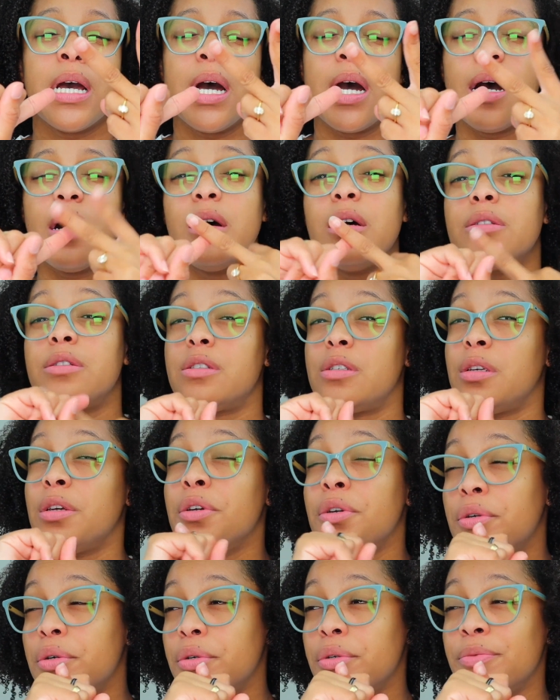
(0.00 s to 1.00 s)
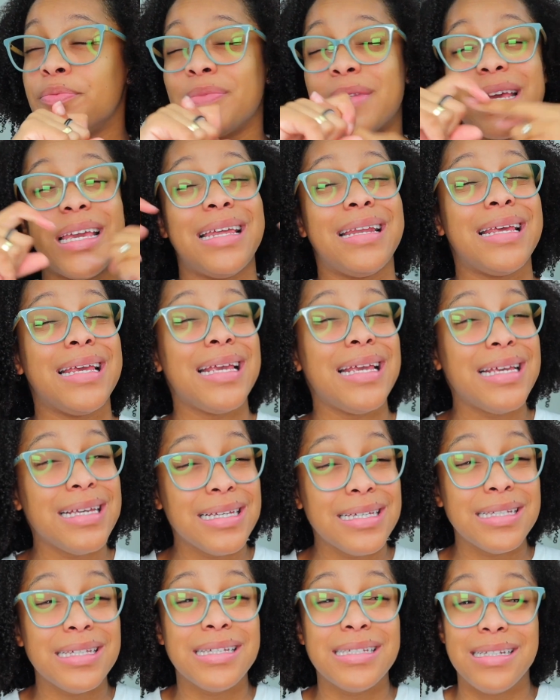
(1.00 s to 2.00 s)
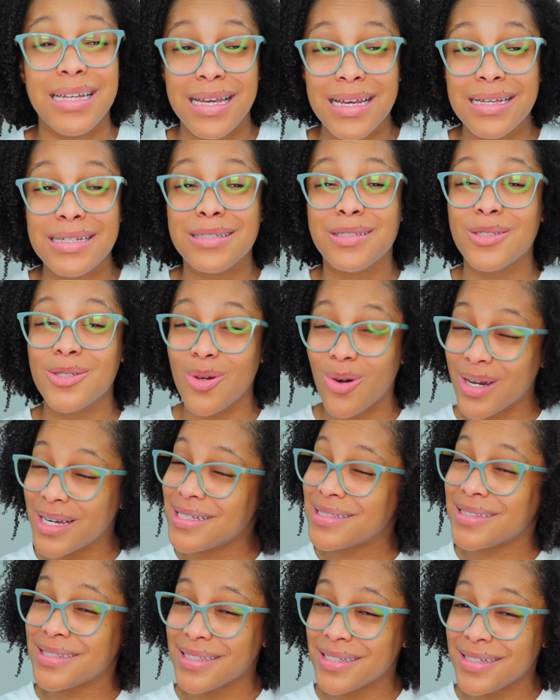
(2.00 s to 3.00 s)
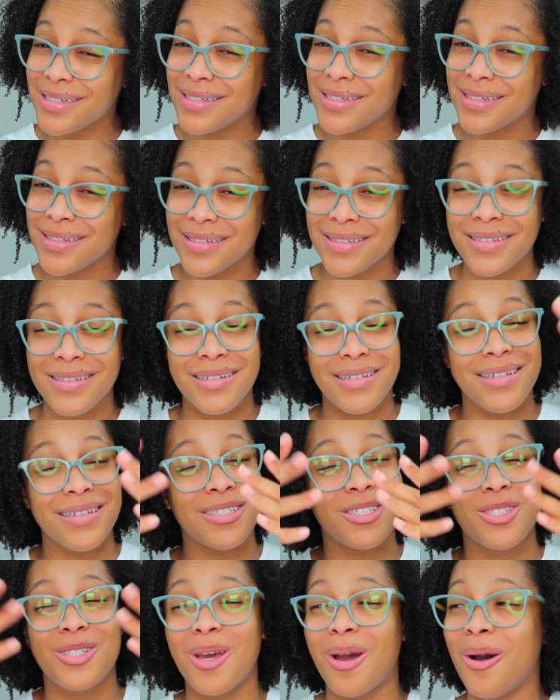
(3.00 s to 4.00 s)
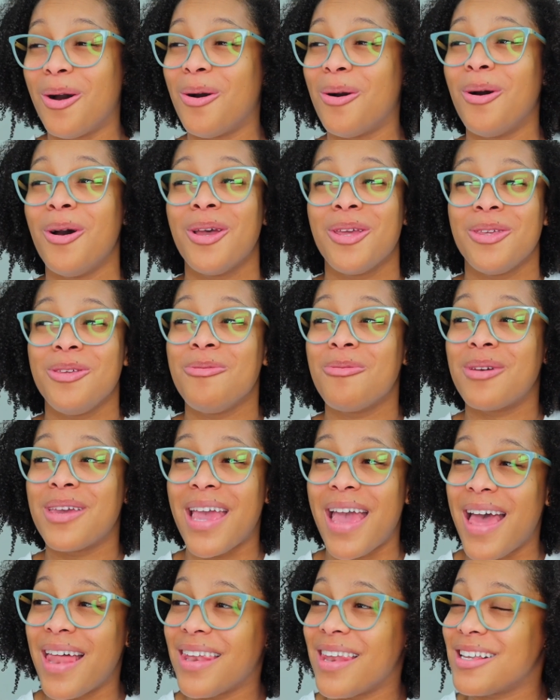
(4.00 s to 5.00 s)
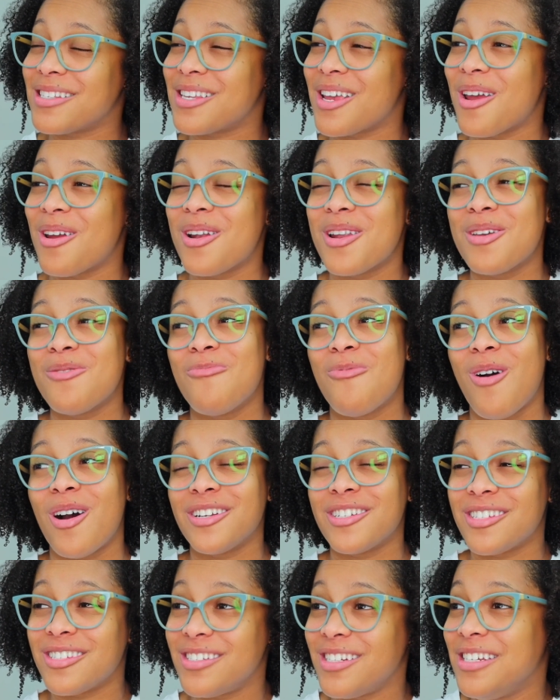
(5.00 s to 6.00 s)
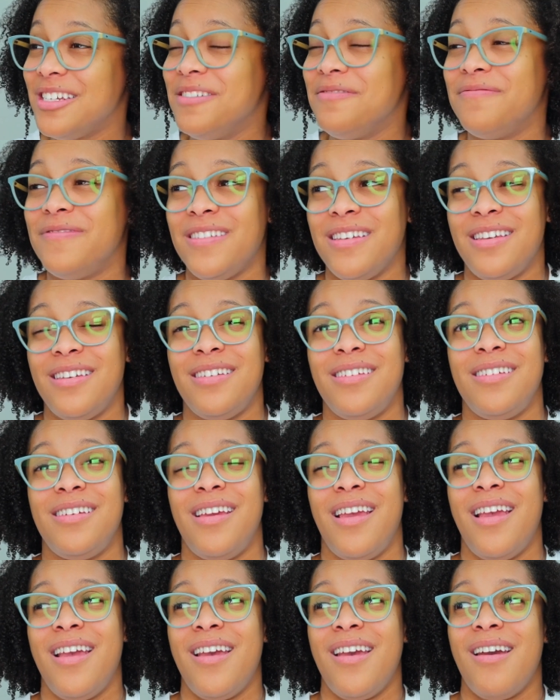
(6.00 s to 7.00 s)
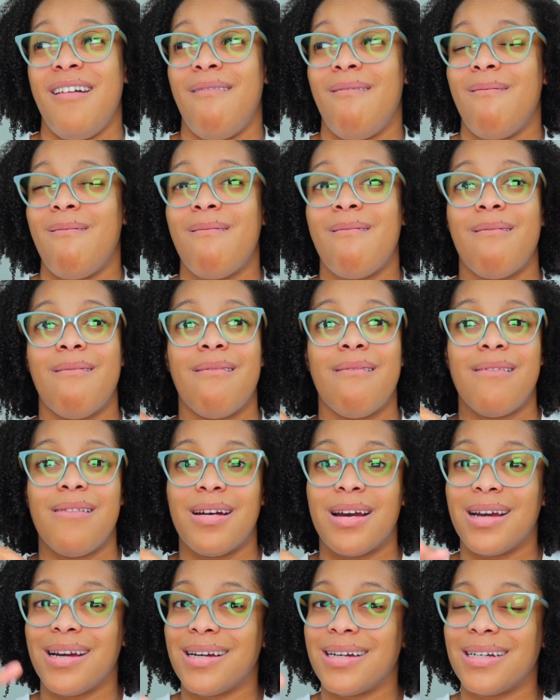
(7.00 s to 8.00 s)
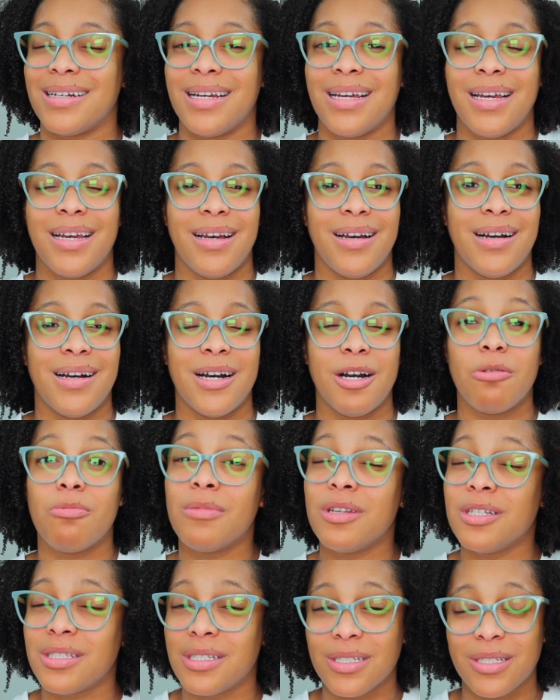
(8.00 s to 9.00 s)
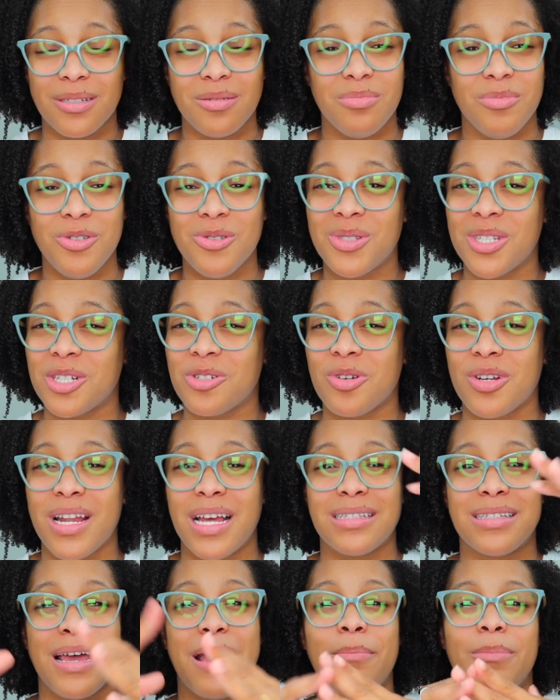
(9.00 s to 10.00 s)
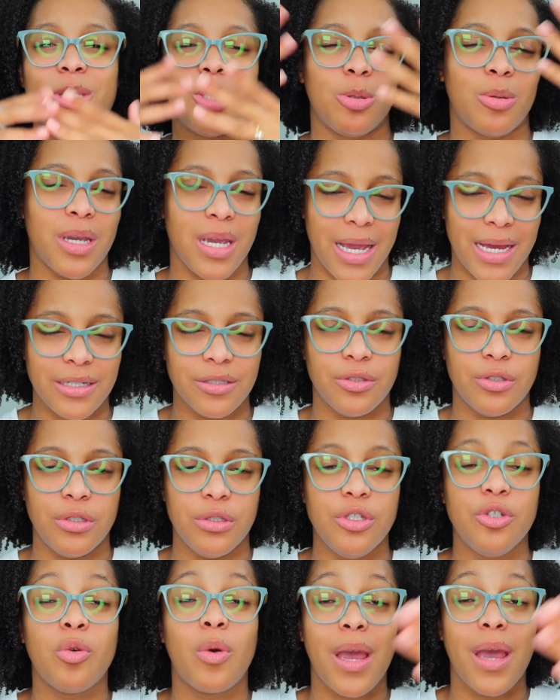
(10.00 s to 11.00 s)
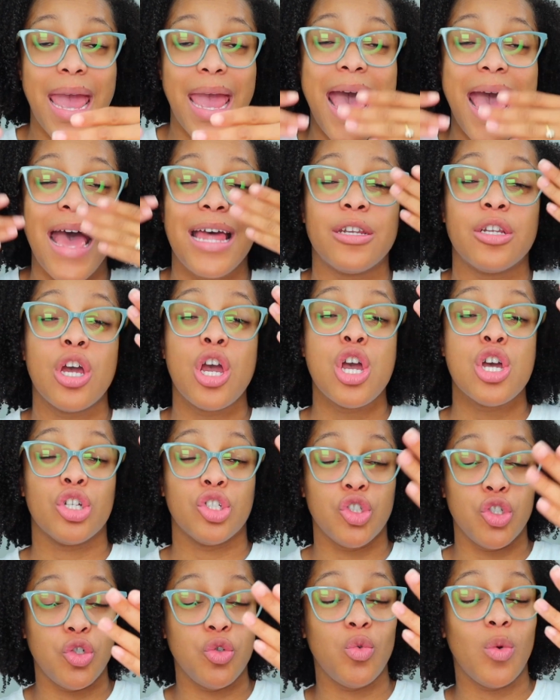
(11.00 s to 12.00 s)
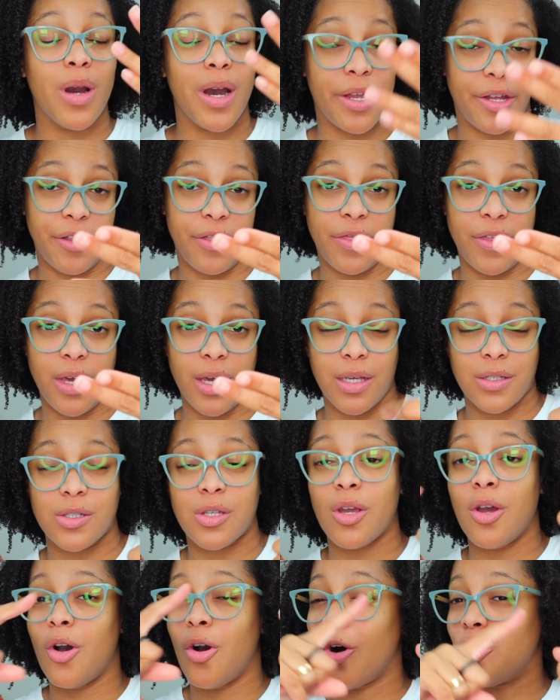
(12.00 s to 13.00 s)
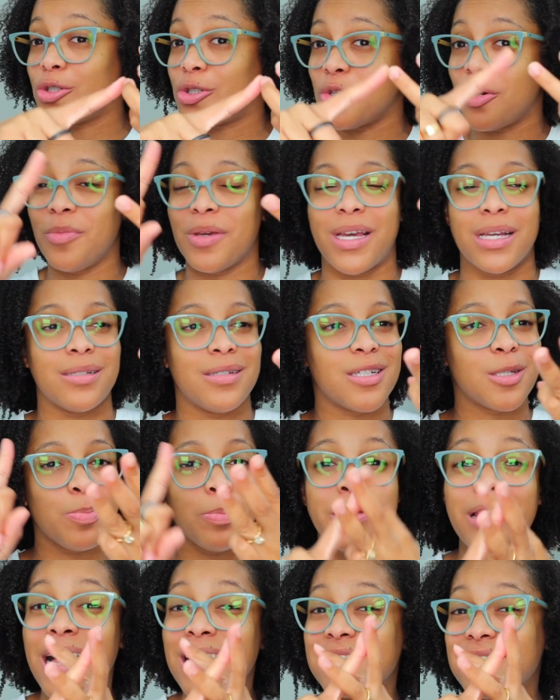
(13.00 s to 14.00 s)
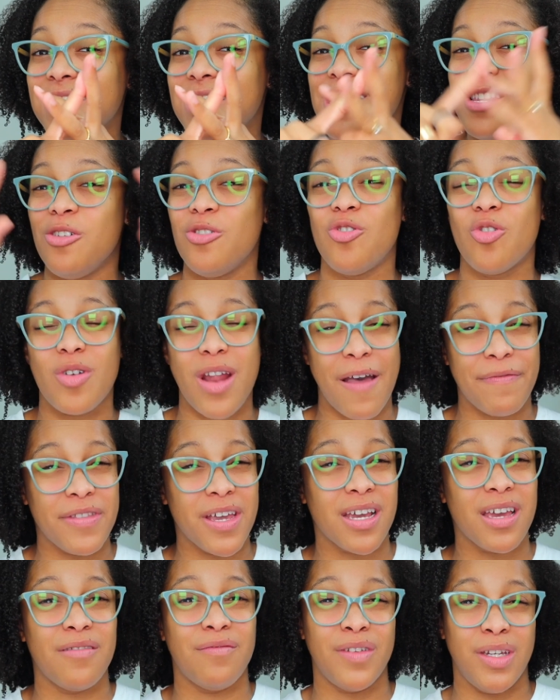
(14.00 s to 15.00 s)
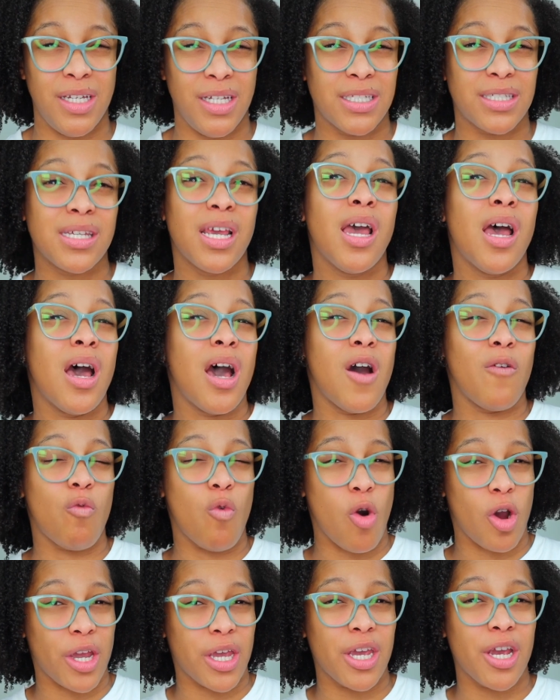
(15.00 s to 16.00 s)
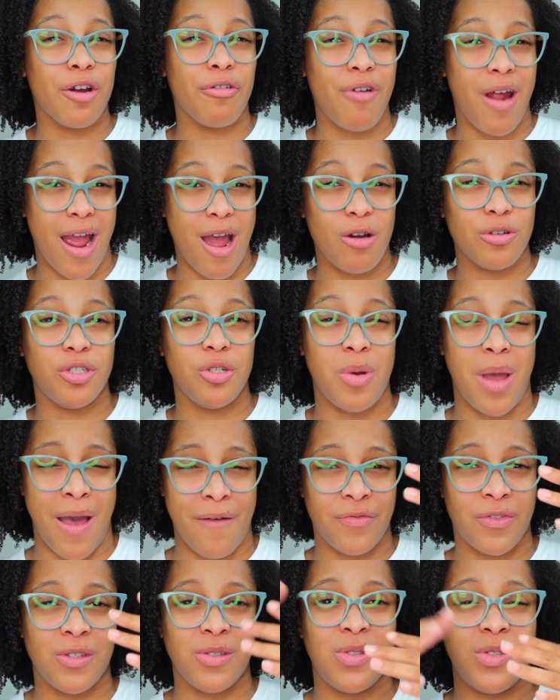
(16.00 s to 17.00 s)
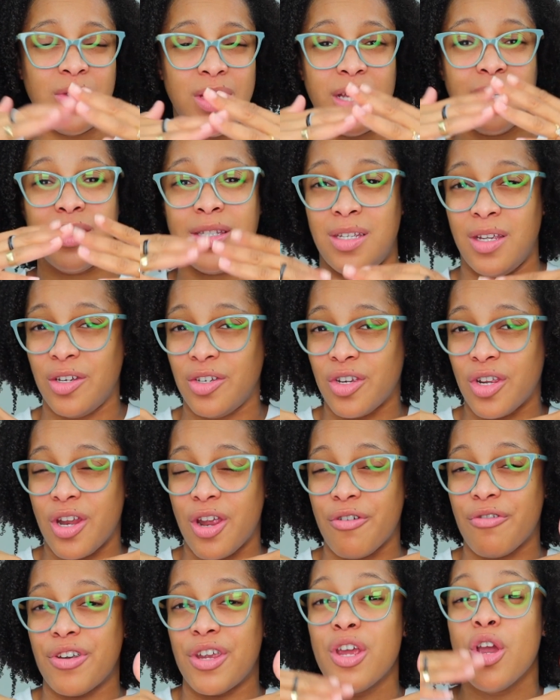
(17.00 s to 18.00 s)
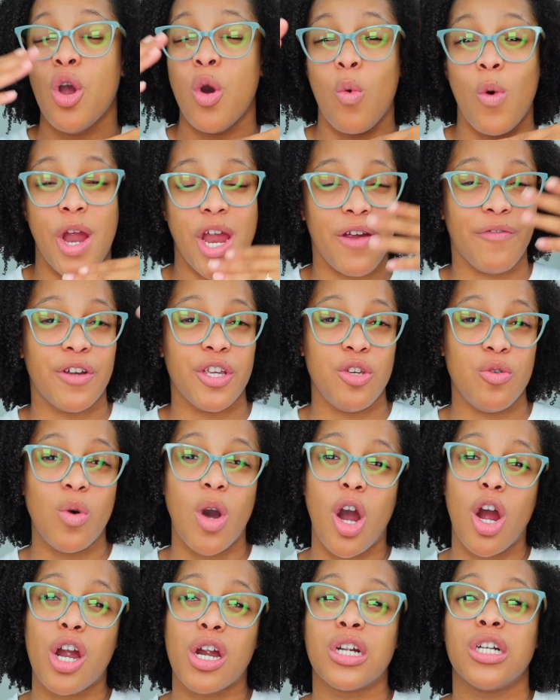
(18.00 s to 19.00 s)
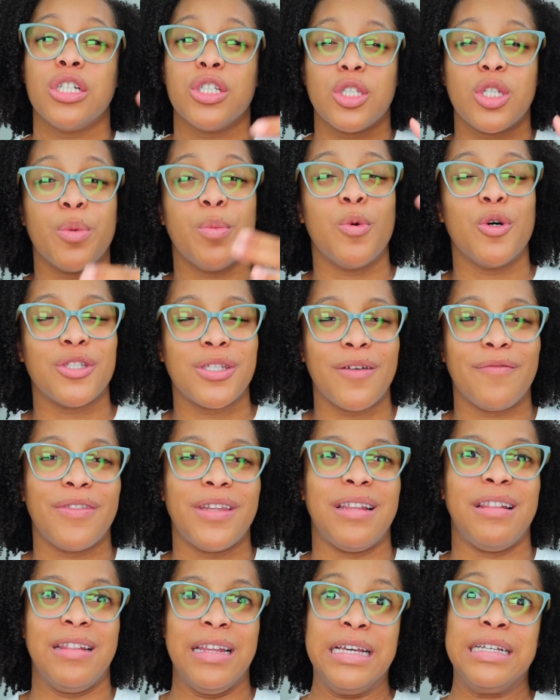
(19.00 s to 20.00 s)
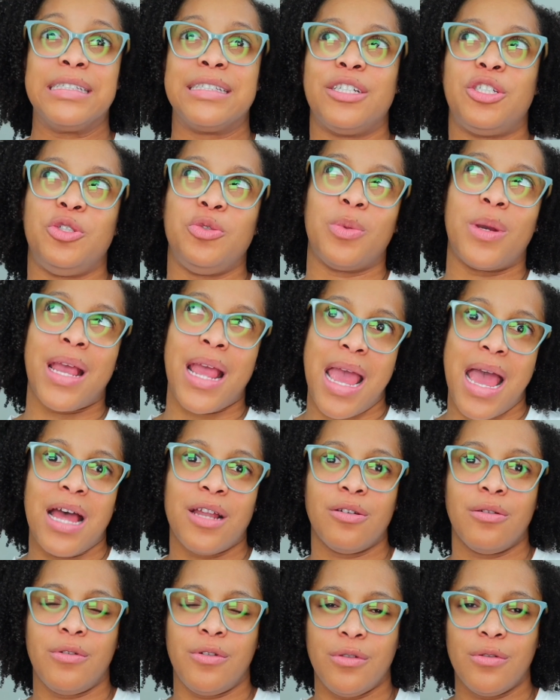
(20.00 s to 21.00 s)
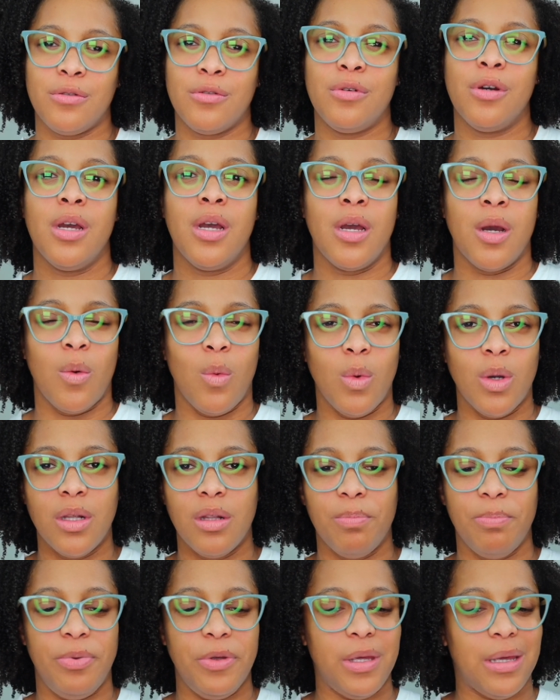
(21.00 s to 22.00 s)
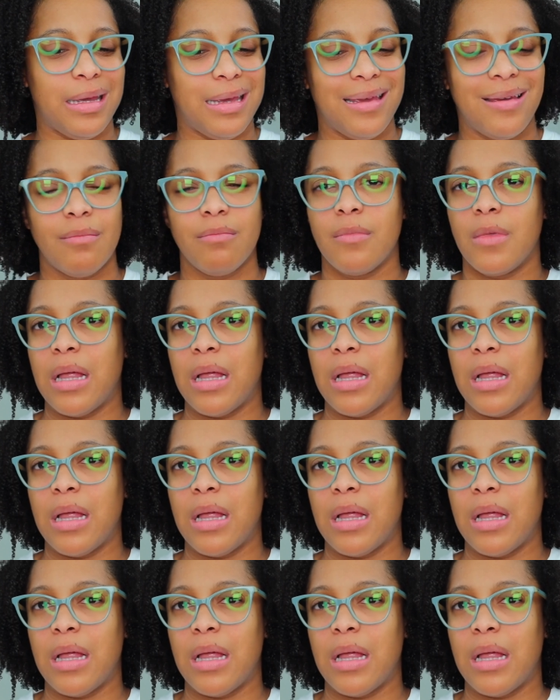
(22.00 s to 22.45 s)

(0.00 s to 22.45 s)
2, it is noisy, so you can't necessarily watch TV or listen to music during that time, but you can do other things. Also, because it's plugged in, you don't have the convenience of walking around. You have to stay stationary wherever you are. So most of the things that you can do will be